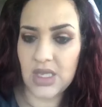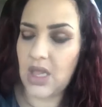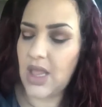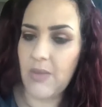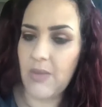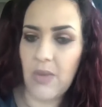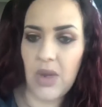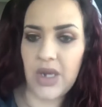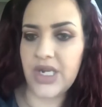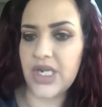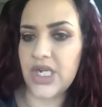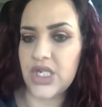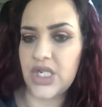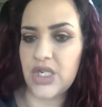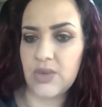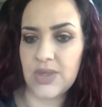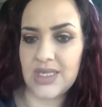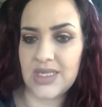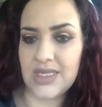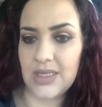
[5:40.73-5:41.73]
all I wanted to
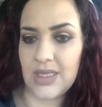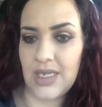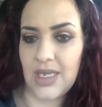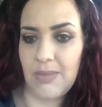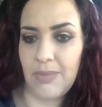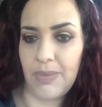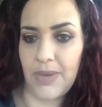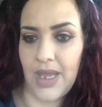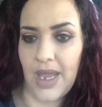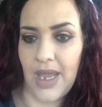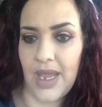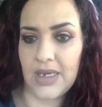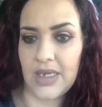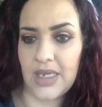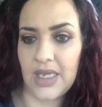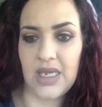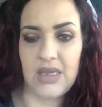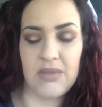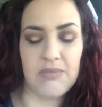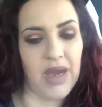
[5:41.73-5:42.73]
do was sleep and
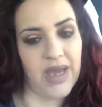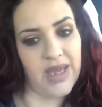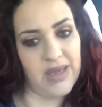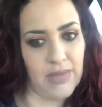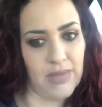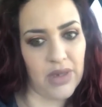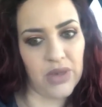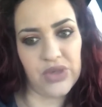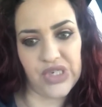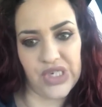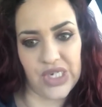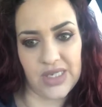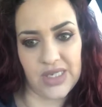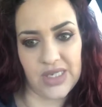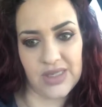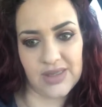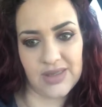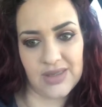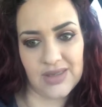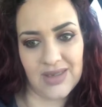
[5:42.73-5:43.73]
eat my
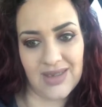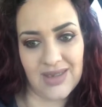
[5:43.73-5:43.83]
emotions.